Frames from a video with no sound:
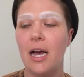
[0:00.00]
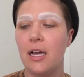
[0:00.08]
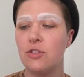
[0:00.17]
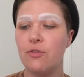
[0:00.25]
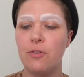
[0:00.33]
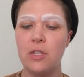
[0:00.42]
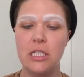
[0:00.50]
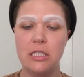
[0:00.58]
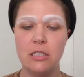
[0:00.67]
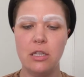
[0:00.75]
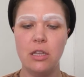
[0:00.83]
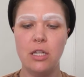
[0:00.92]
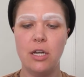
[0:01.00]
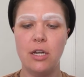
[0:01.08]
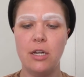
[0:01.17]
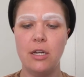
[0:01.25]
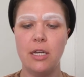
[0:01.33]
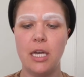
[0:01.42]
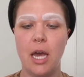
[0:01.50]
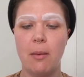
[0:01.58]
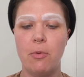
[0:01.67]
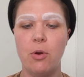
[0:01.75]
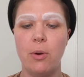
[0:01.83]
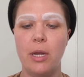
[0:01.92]
so for this look, I'm
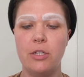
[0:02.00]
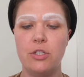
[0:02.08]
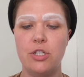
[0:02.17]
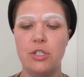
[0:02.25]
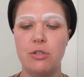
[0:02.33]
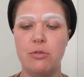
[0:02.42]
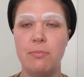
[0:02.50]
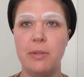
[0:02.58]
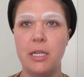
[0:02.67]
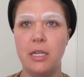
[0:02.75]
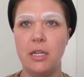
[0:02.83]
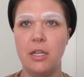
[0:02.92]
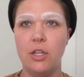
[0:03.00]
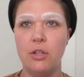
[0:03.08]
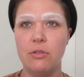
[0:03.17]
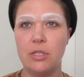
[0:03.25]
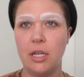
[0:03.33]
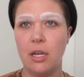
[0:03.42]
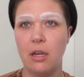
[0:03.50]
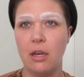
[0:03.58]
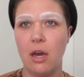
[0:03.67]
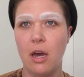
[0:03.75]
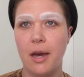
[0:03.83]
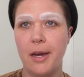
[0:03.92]
going to be using
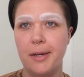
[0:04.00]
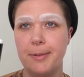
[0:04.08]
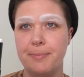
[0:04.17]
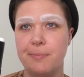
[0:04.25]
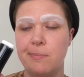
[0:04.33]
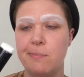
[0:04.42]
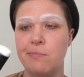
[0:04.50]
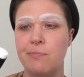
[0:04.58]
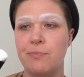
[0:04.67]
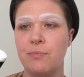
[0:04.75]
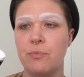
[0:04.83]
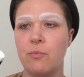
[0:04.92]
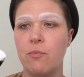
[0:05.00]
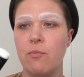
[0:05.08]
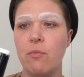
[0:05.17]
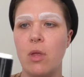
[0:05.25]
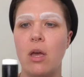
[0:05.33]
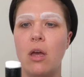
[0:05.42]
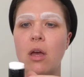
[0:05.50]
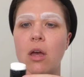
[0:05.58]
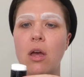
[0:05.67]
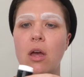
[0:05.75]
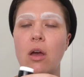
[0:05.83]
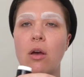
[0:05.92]
I'm
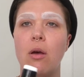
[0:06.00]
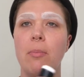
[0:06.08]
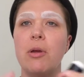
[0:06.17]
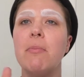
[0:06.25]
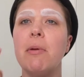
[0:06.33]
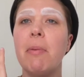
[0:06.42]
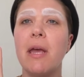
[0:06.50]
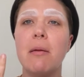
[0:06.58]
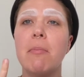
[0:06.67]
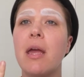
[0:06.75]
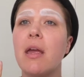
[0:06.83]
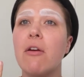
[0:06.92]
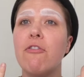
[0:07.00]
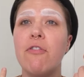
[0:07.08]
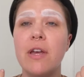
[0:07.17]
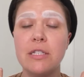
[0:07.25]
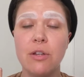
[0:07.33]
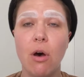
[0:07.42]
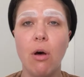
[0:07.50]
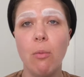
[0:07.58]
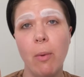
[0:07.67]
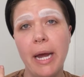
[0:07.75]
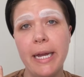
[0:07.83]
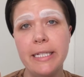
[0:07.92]
gonna be painting my face all
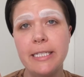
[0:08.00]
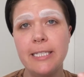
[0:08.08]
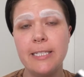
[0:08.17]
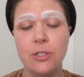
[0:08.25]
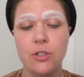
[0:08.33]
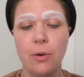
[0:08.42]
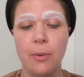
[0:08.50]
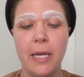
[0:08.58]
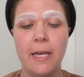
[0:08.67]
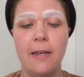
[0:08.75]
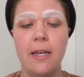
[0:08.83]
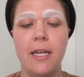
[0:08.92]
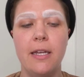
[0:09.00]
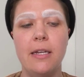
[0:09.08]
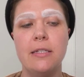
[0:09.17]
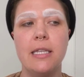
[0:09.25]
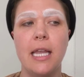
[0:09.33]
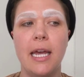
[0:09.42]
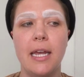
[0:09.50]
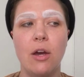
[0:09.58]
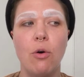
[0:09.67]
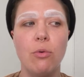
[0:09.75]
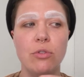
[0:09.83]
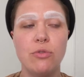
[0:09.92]
white, so it is like an
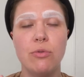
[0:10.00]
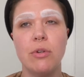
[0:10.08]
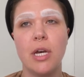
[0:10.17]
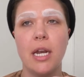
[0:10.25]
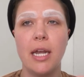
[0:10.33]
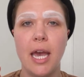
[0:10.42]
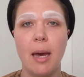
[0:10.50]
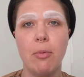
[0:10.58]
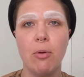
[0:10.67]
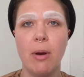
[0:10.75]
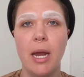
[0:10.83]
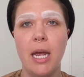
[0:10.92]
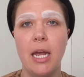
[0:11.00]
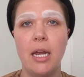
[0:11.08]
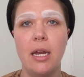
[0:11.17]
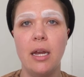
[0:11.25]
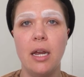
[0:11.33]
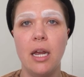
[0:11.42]
old school kind of cabaret